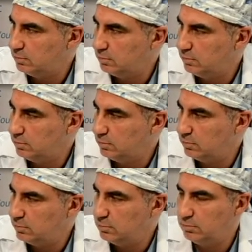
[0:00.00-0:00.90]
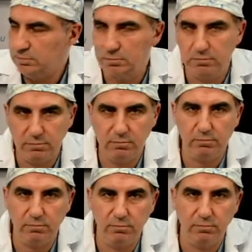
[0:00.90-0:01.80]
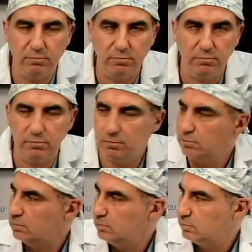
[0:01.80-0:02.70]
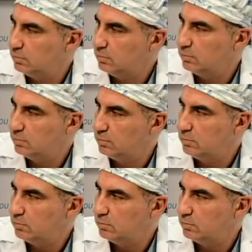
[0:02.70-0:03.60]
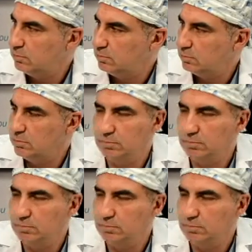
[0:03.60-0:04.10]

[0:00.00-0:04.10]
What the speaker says: No words are spoken by the person on screen.